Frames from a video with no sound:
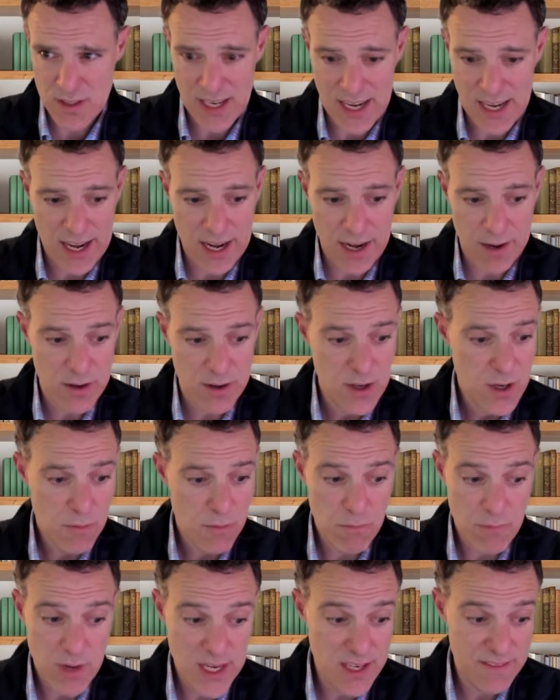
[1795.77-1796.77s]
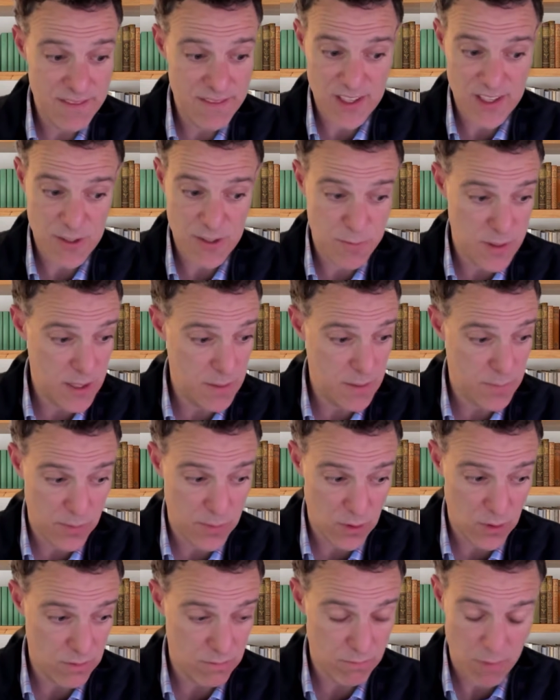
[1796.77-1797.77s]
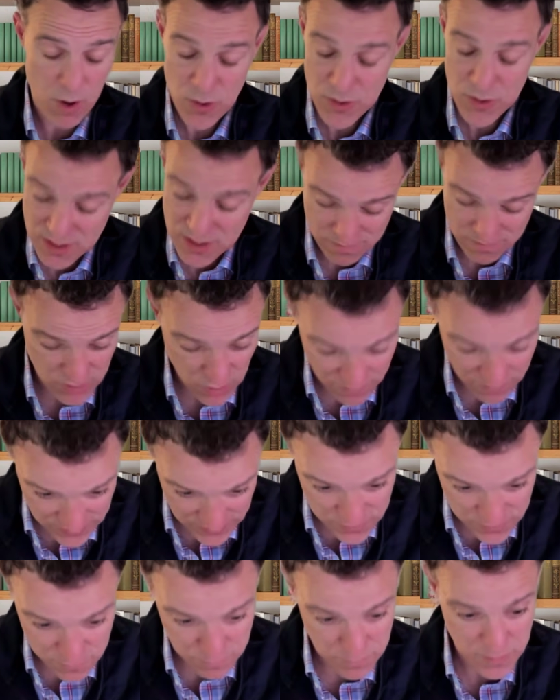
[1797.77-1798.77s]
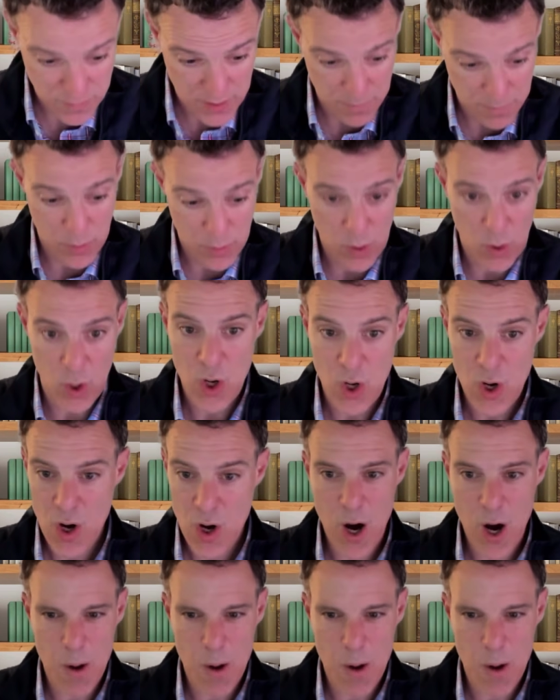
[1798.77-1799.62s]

And many of these people, most of these people are